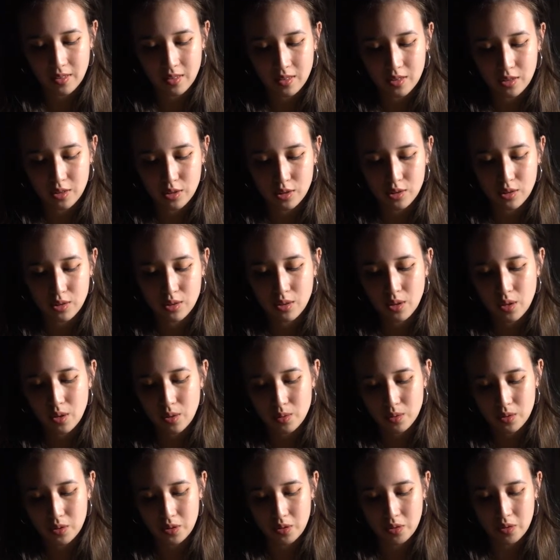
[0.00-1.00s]
So
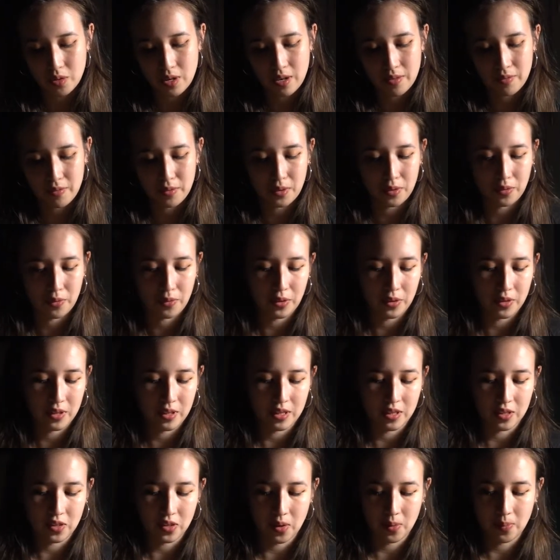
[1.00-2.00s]
grateful for
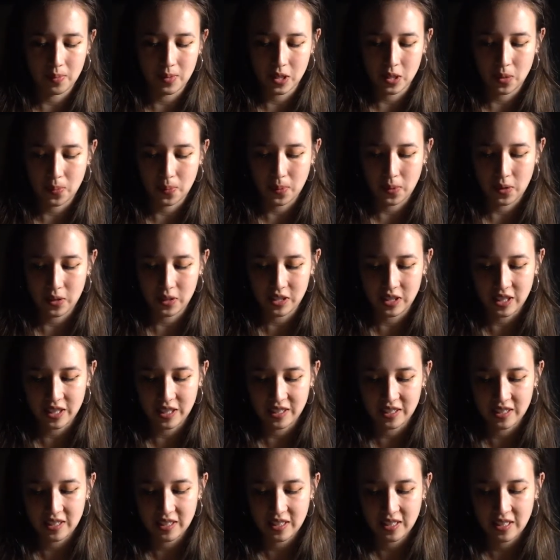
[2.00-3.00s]
these commission
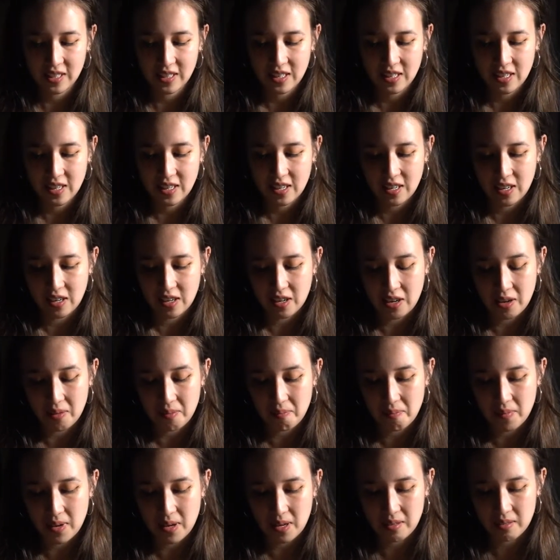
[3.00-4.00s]
projects.
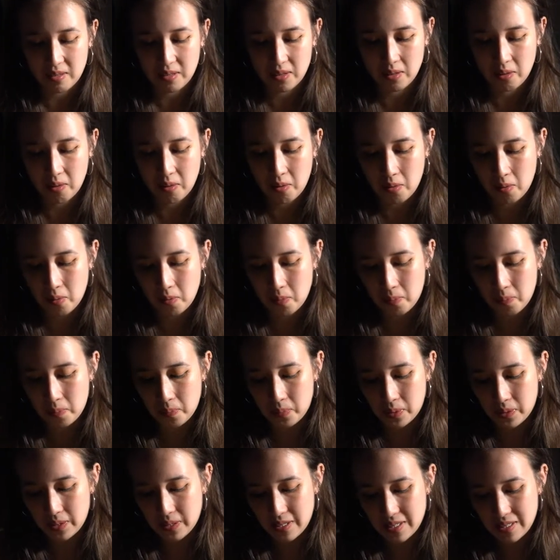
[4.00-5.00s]
And so
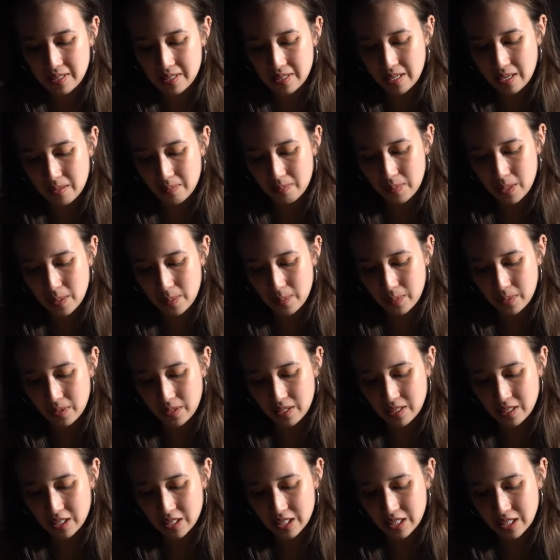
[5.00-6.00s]
pleased that people
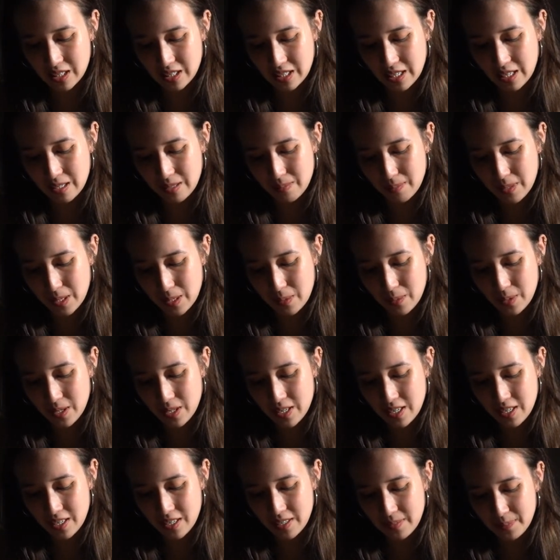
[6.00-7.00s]
actually like my
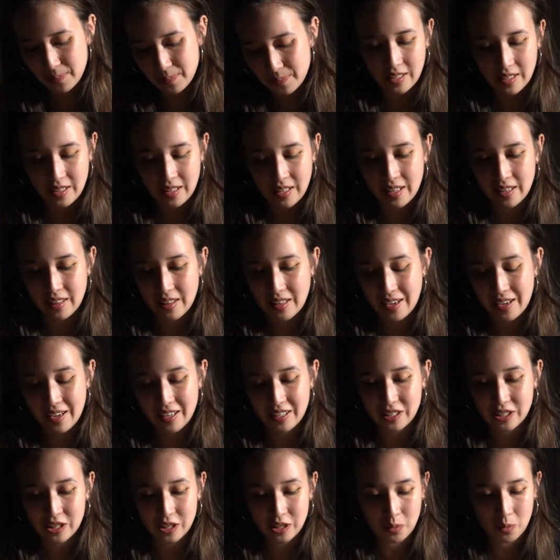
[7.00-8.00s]
work and that they
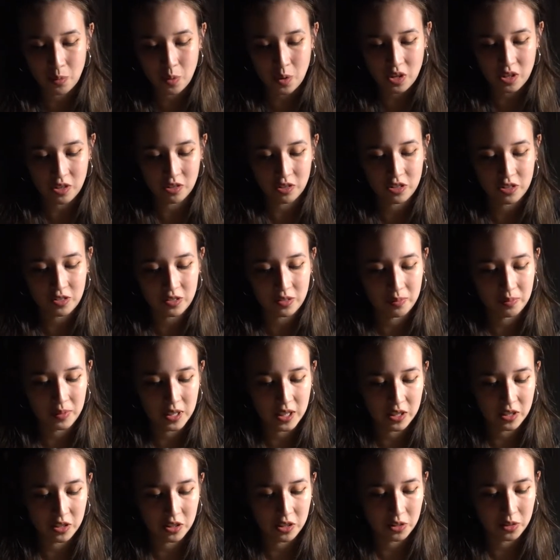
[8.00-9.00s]
actually want
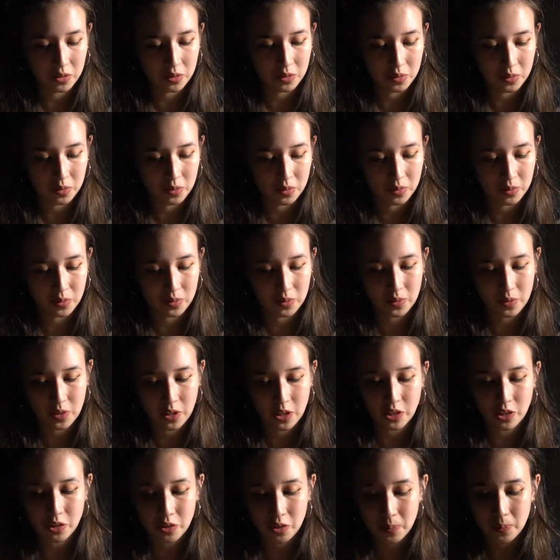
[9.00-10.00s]
me to
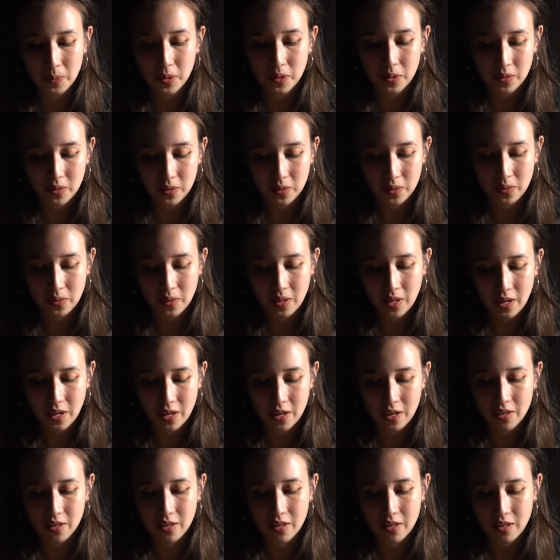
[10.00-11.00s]
contribute to
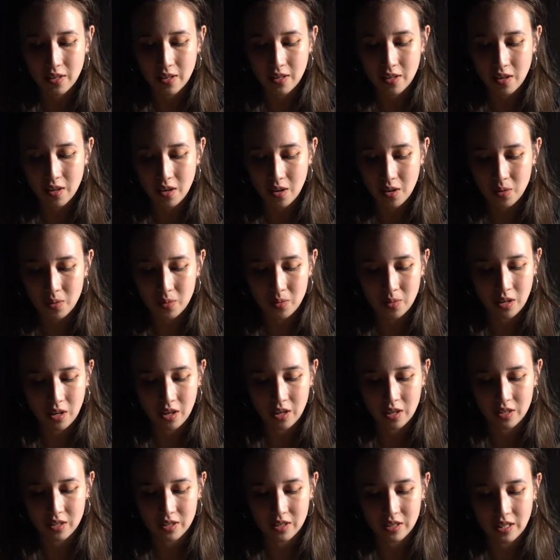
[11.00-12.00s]
their own
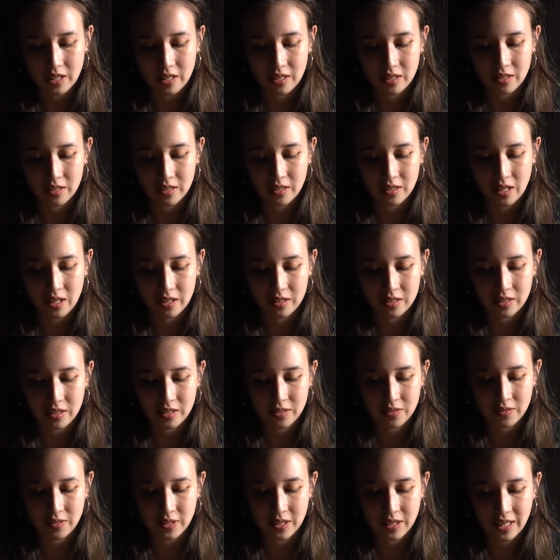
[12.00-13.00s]
art, and that's
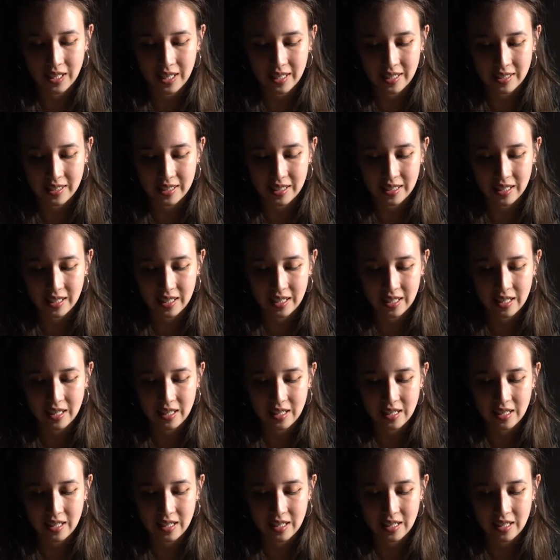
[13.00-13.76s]
fantastic.